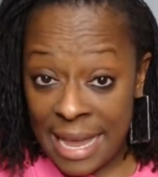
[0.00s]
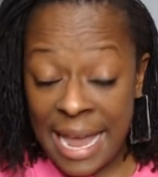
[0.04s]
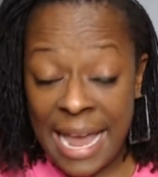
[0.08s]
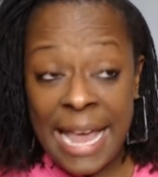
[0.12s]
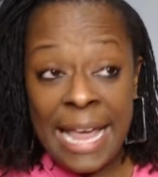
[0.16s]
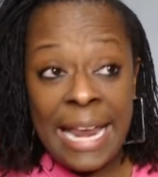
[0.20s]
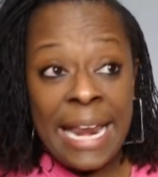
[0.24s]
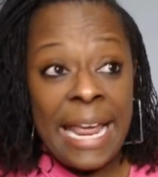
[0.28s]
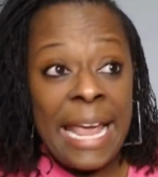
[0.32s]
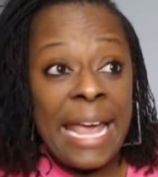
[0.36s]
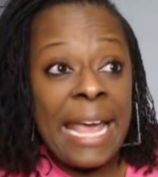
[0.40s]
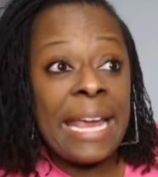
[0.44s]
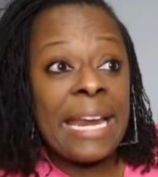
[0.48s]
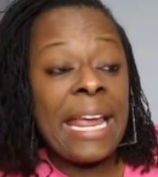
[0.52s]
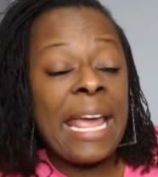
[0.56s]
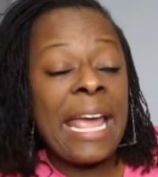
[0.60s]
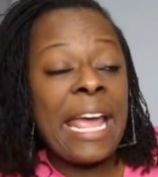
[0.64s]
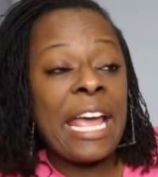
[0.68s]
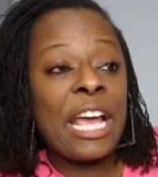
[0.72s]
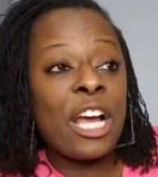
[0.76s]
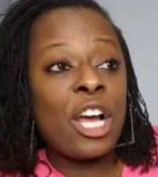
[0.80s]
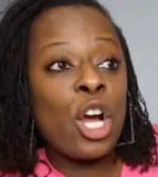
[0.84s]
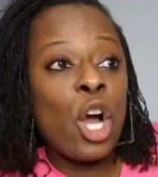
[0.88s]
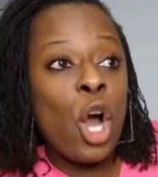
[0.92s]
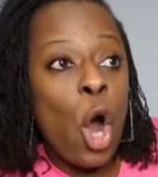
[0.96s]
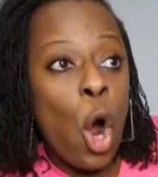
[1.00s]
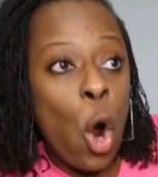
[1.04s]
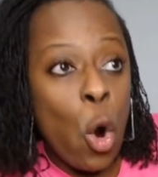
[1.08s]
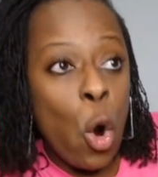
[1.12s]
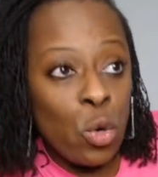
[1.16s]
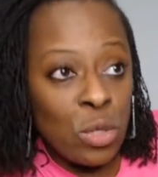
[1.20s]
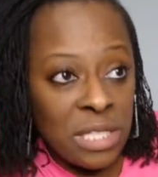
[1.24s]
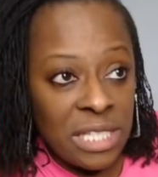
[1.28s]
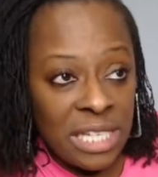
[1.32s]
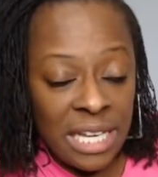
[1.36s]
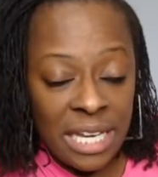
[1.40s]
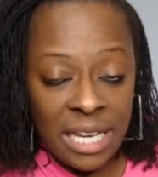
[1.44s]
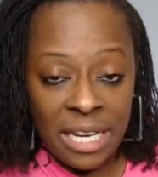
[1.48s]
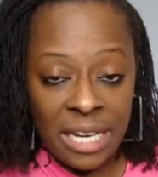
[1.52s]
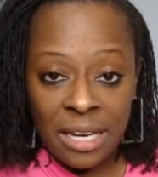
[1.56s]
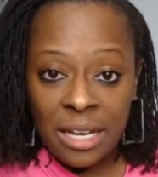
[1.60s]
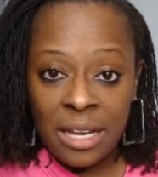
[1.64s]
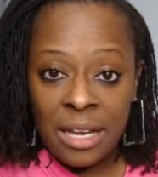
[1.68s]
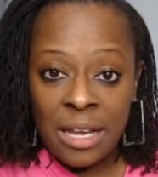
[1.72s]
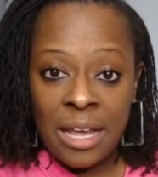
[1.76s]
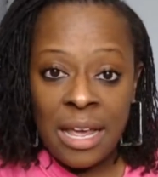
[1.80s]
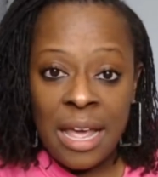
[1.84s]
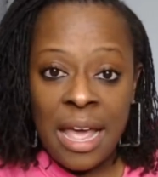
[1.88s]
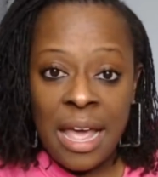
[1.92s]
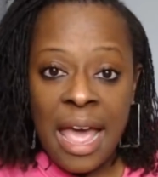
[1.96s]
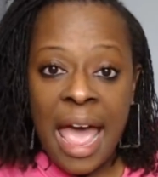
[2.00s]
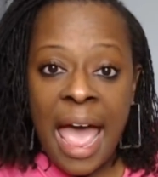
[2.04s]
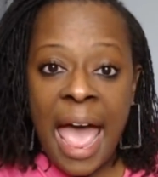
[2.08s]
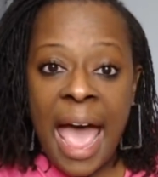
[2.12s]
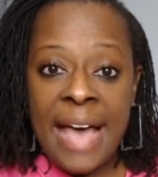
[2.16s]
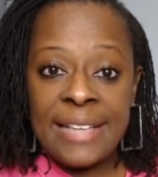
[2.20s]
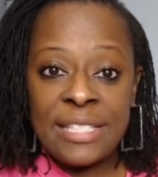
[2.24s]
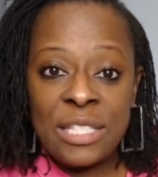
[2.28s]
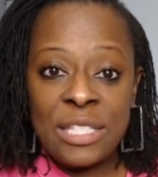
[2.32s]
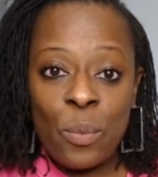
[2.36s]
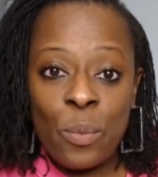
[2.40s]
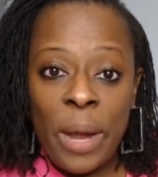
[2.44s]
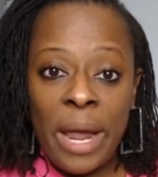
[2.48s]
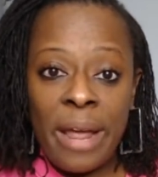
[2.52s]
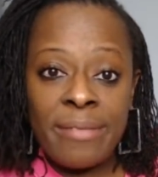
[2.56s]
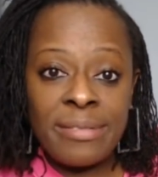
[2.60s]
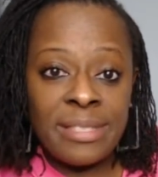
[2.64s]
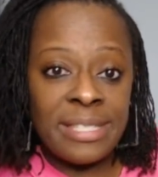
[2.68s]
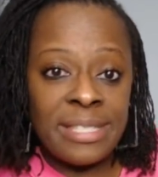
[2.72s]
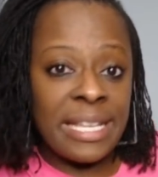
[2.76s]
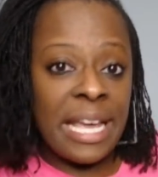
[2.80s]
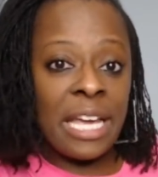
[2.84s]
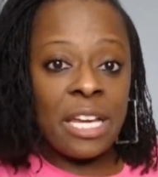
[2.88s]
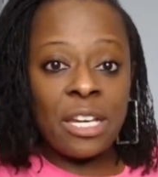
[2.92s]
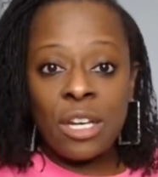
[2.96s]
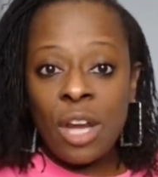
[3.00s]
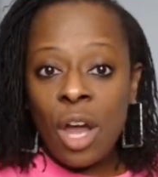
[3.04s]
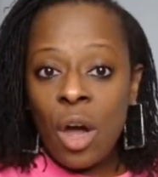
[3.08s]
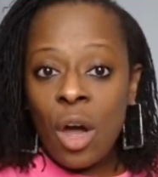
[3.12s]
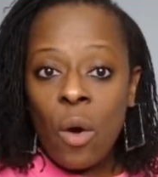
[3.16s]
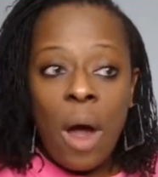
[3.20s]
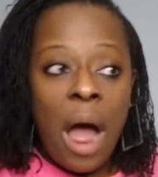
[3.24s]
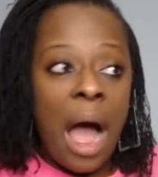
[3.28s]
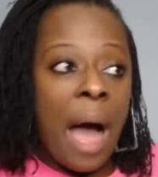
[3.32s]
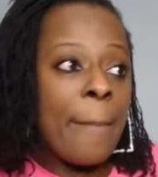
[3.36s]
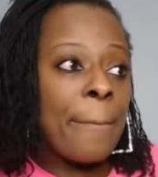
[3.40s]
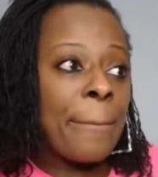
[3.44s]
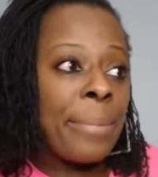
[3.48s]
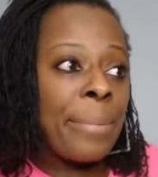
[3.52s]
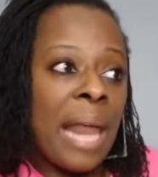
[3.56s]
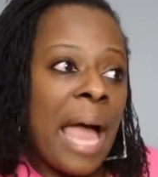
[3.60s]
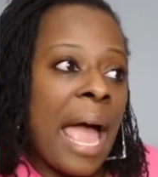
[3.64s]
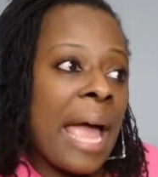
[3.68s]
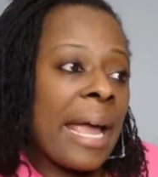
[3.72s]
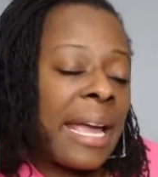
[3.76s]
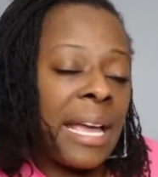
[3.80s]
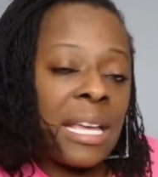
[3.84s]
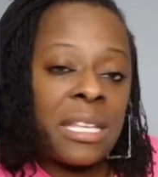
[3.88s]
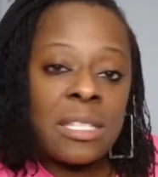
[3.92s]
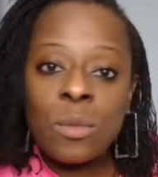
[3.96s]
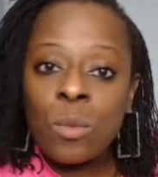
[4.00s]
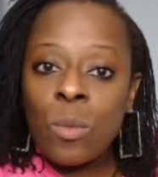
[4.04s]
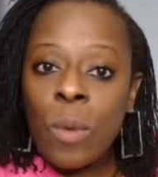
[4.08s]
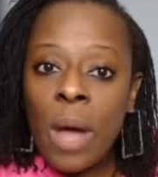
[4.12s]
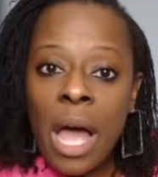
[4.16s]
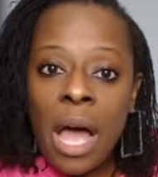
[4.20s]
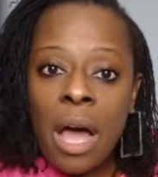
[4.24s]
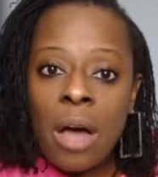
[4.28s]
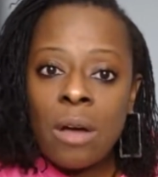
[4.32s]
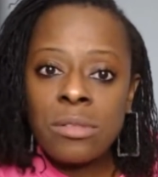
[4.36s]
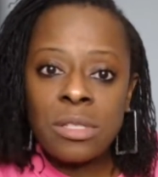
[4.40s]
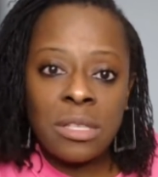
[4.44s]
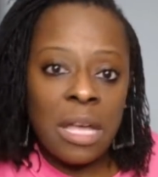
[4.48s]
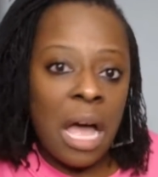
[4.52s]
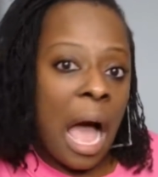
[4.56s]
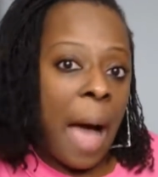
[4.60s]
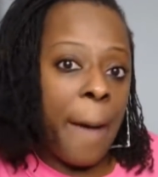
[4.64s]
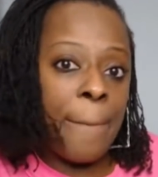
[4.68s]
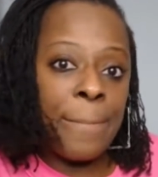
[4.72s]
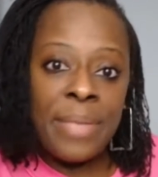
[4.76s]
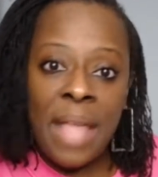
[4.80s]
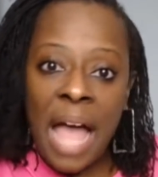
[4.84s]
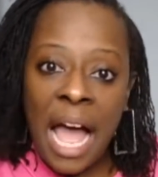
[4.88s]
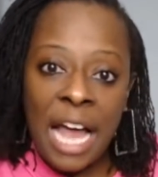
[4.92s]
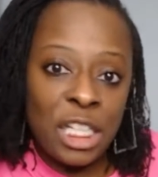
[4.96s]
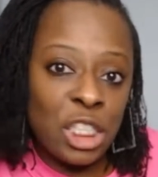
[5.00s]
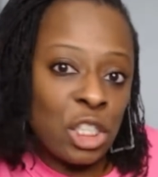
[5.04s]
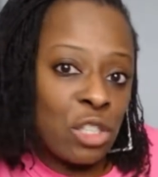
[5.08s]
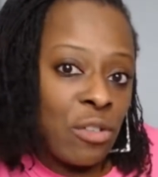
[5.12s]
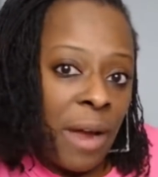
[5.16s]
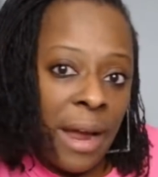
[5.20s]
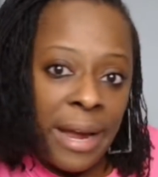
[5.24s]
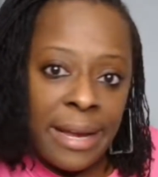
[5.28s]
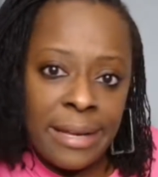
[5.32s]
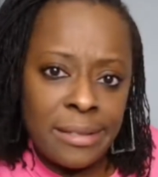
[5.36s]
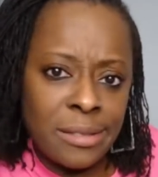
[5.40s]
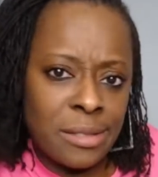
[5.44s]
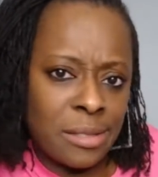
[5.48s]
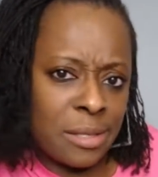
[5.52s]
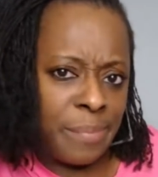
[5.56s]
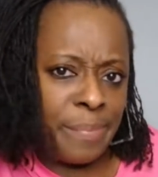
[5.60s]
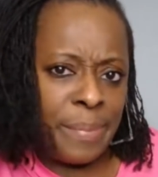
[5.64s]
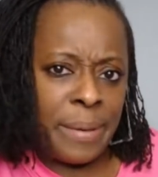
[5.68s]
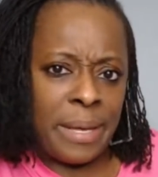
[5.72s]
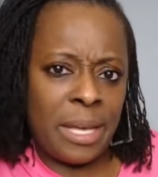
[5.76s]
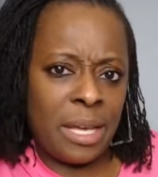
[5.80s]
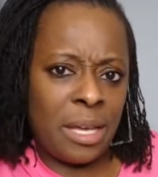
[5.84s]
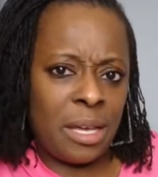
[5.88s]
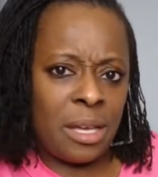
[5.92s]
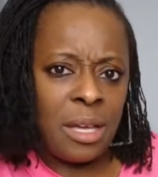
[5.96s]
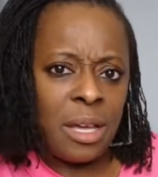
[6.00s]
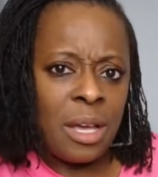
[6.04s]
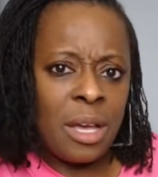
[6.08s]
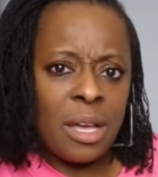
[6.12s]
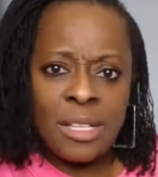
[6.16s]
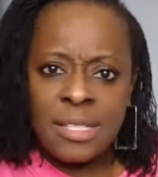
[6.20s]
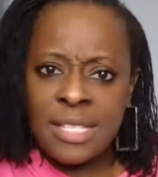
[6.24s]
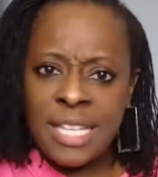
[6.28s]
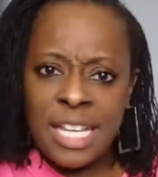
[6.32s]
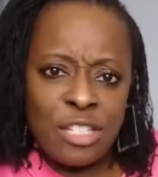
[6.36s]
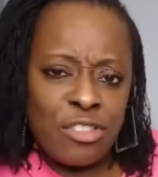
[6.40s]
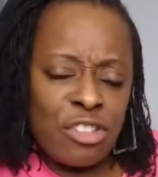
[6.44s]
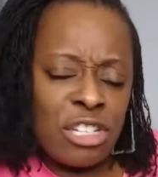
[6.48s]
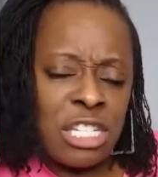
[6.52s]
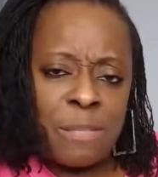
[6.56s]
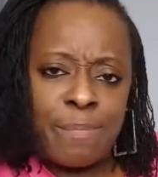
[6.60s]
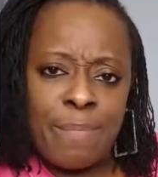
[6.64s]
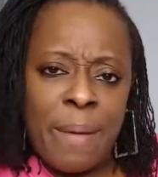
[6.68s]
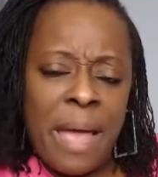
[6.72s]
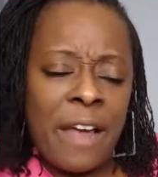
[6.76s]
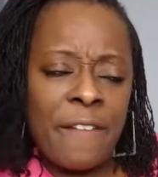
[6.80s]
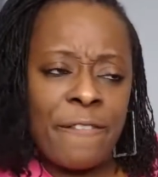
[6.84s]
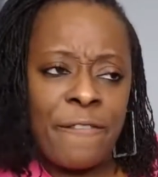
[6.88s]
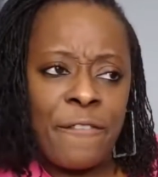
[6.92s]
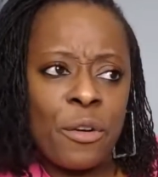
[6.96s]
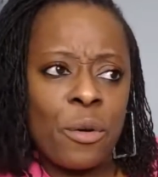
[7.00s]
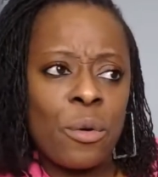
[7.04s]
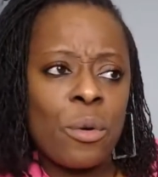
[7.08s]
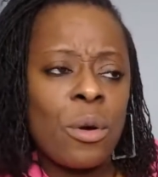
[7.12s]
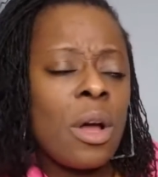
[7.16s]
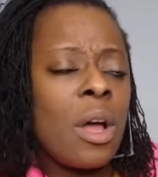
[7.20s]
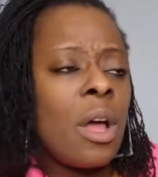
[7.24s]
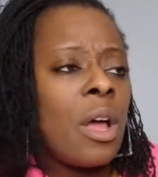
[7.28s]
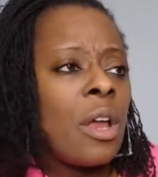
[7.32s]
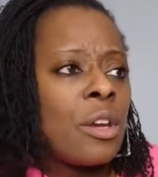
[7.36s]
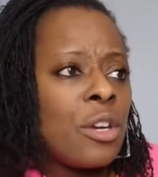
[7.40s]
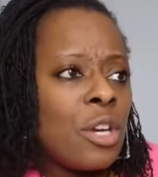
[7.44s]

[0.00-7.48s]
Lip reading: and coat it as a way of saying, no, I'm black as well, so I'm not trying to be disrespectful.